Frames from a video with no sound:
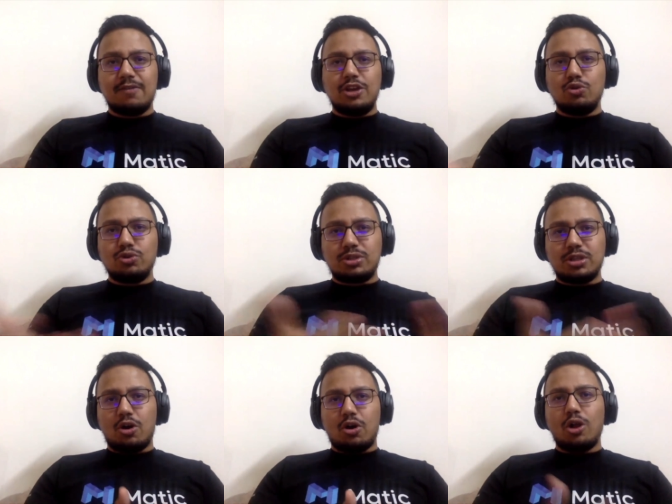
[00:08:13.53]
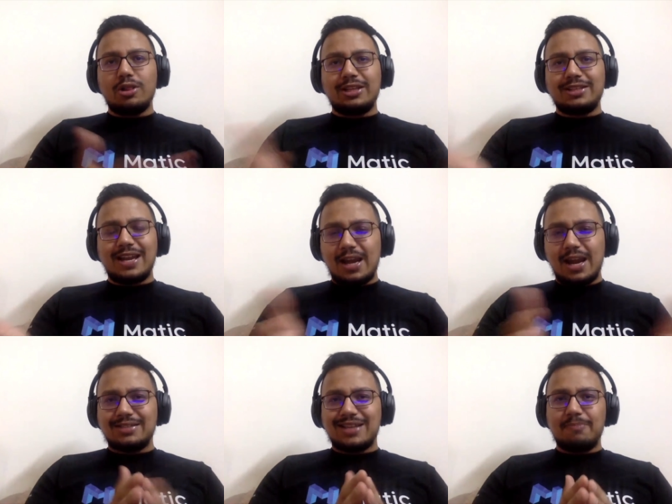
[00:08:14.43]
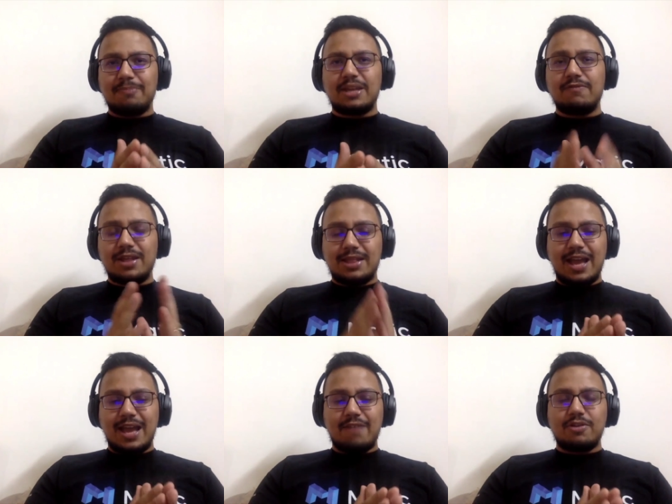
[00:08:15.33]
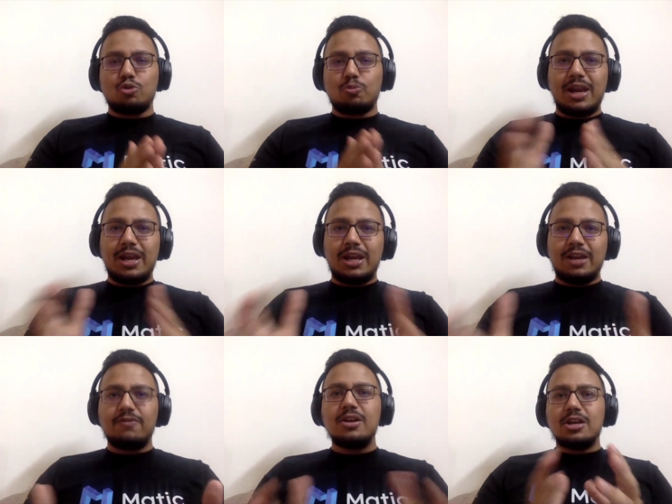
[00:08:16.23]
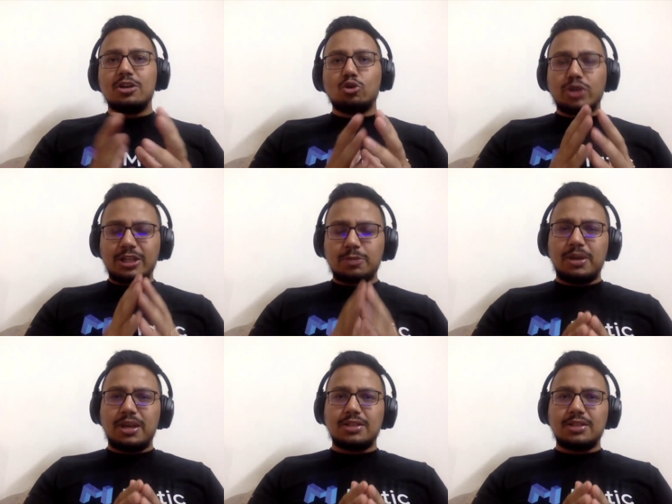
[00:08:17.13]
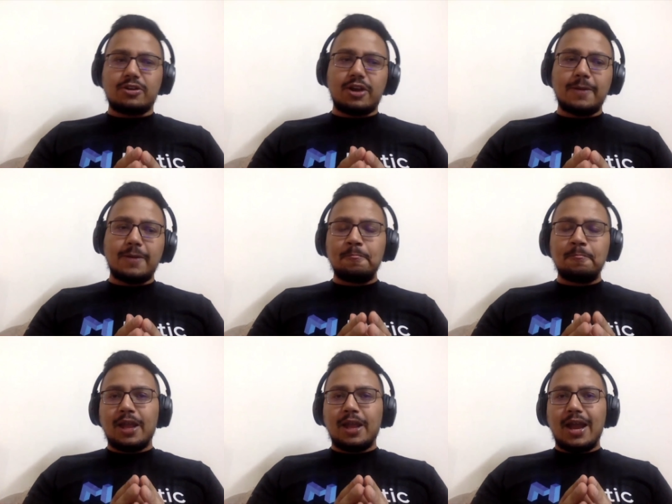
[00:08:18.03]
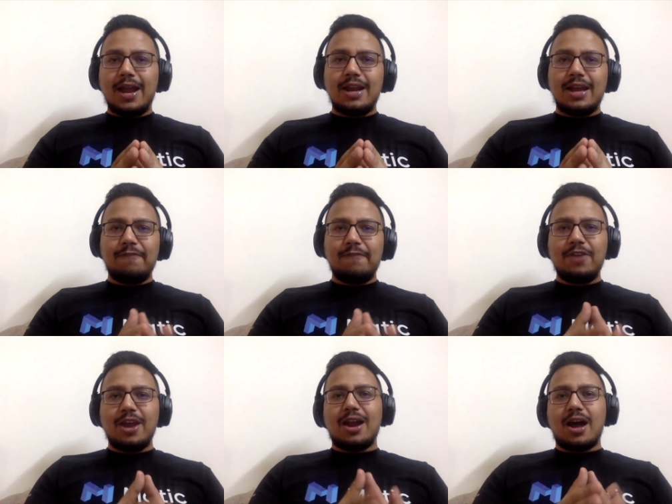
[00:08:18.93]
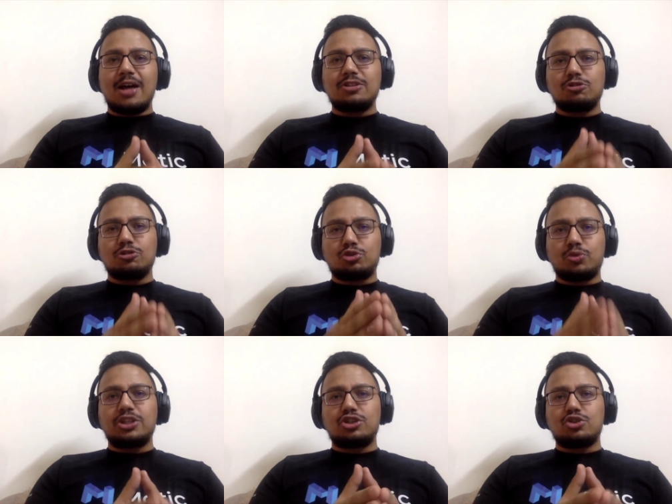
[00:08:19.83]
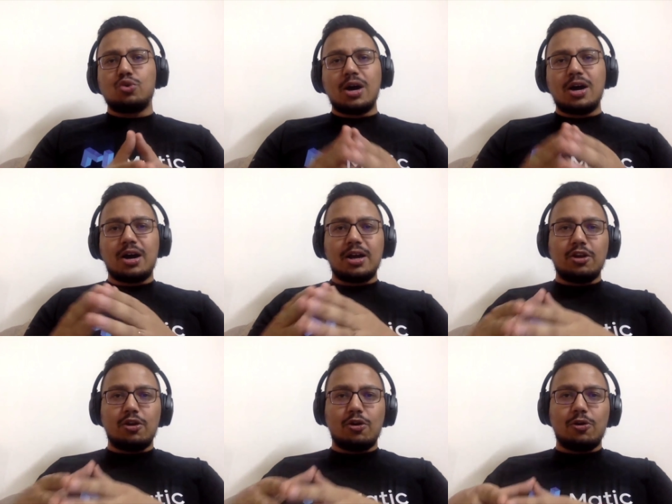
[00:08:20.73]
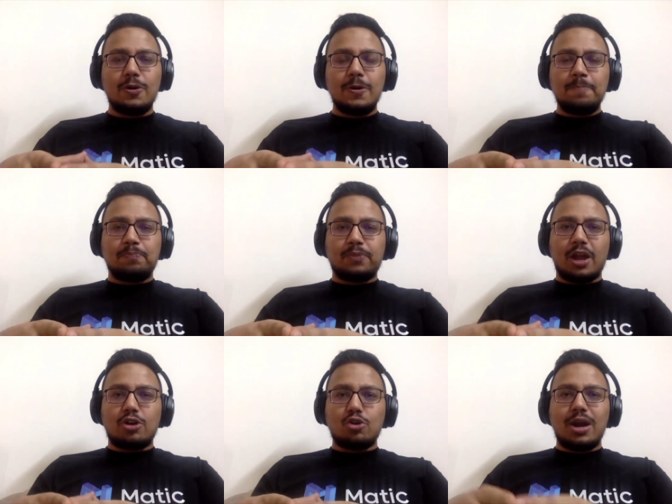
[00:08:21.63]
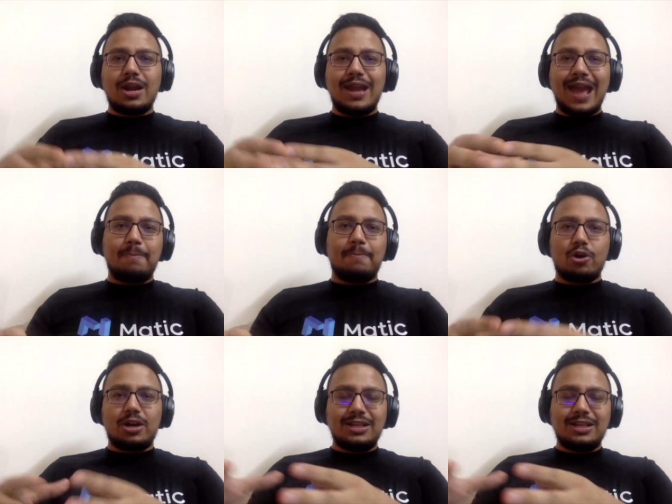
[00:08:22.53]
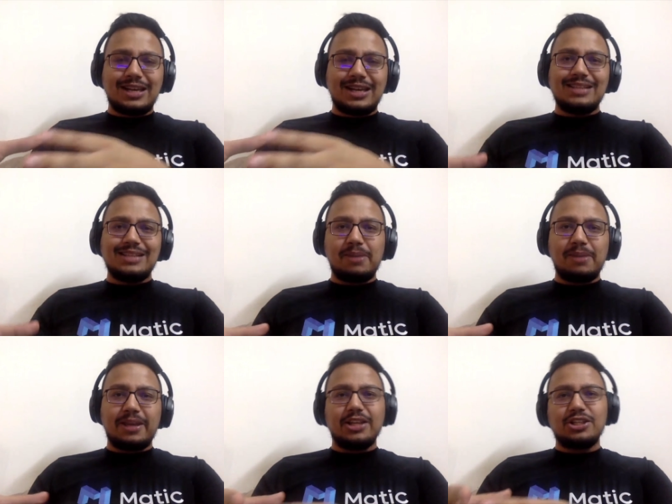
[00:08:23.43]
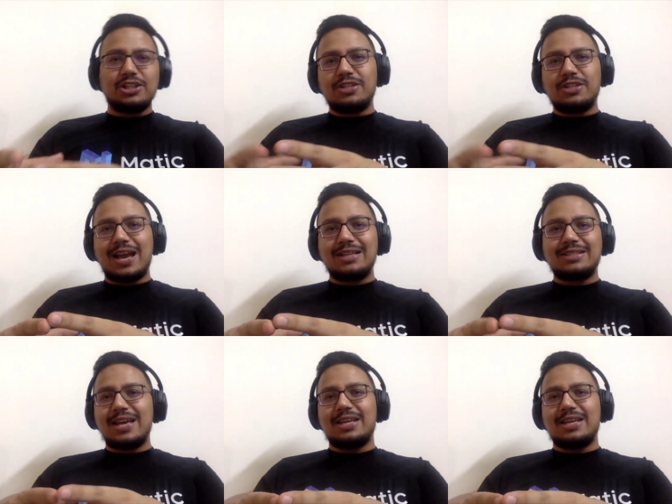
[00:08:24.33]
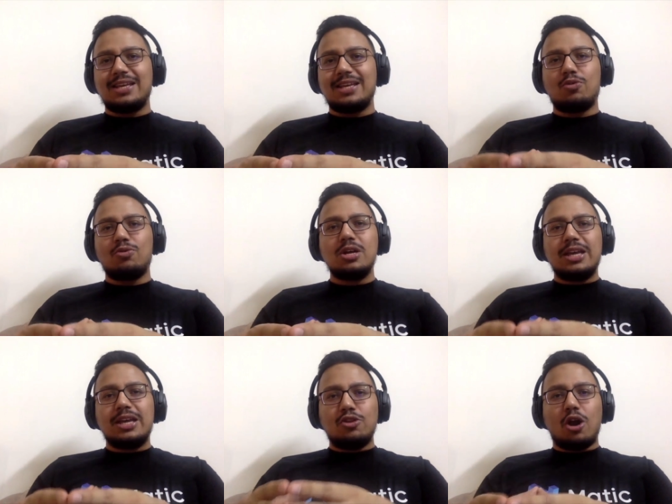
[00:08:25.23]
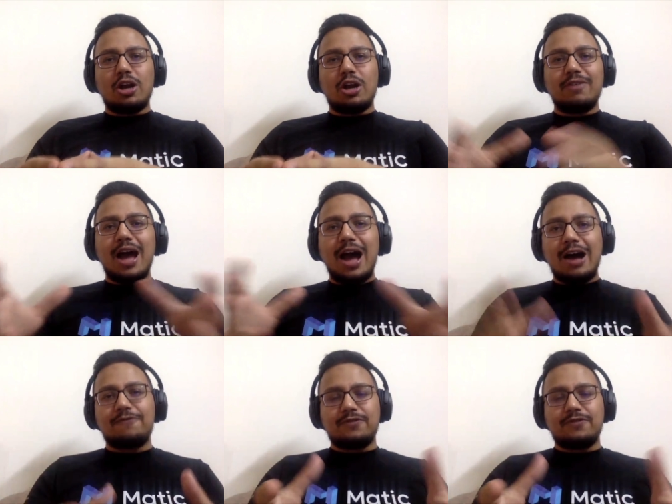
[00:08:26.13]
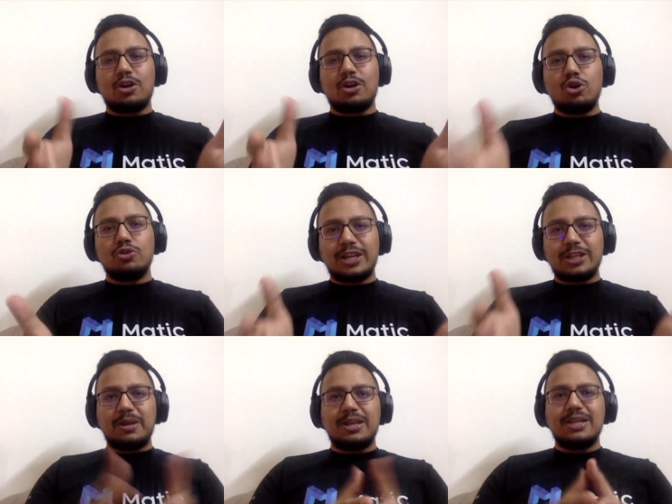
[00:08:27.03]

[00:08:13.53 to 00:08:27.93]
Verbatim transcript: we use all the centralized apps, and we, they have a superlative user experience today. And if we are asked to switch to a you know uh, to a DApp or a decentralized application which has like you know not even half the good user